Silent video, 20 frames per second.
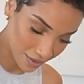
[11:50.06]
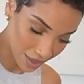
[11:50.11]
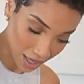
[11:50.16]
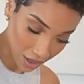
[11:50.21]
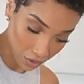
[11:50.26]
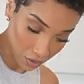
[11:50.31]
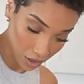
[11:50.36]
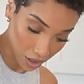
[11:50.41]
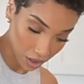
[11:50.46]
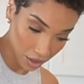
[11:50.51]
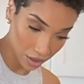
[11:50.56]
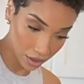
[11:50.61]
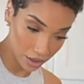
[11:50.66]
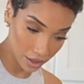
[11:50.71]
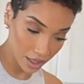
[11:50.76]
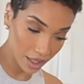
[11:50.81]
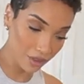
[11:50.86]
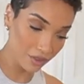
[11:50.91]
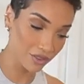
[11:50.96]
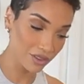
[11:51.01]
if that
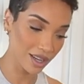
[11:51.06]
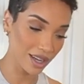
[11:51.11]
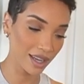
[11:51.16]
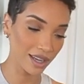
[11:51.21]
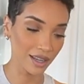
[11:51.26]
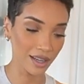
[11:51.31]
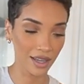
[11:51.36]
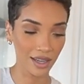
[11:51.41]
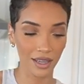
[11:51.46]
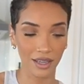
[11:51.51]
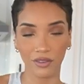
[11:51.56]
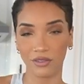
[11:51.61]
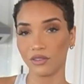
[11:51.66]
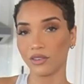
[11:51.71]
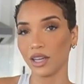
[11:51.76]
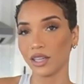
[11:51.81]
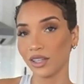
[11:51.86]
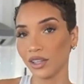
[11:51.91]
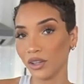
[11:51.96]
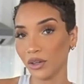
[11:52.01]
works. If not, I have
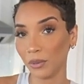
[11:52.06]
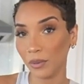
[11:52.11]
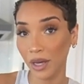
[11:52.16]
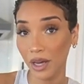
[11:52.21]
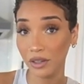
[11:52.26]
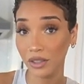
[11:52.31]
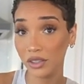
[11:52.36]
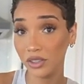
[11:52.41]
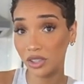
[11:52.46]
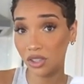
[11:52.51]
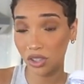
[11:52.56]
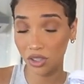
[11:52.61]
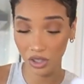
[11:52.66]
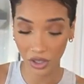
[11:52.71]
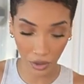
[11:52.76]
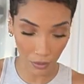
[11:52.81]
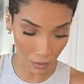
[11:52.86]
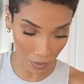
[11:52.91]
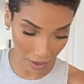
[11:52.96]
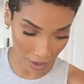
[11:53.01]
regular powdered
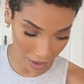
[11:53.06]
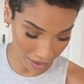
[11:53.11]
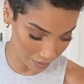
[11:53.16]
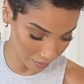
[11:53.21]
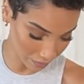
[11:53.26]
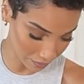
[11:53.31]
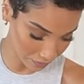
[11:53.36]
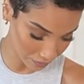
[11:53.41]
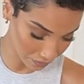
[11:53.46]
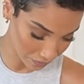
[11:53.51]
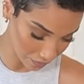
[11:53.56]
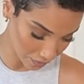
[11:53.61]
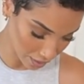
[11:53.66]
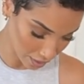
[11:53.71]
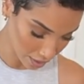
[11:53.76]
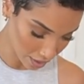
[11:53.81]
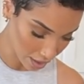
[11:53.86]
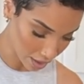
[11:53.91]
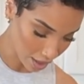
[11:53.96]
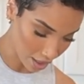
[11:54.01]
sugar, but
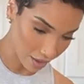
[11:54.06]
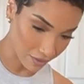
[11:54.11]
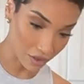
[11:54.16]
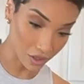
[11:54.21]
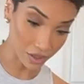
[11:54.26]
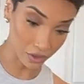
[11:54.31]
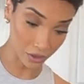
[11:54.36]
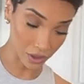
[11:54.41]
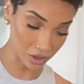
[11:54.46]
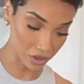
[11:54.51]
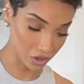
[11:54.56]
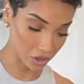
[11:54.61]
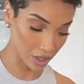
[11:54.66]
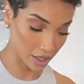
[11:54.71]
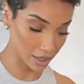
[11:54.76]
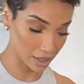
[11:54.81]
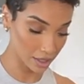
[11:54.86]
I've always wanted to try